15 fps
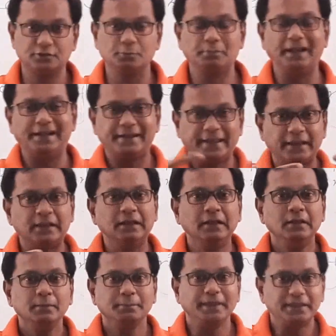So
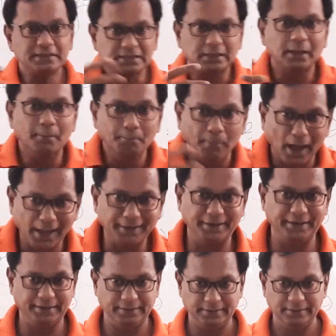blending means
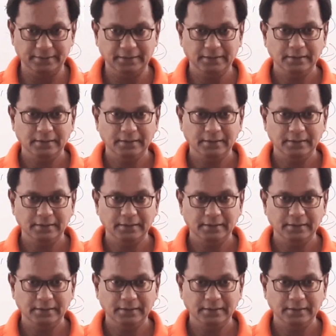combining.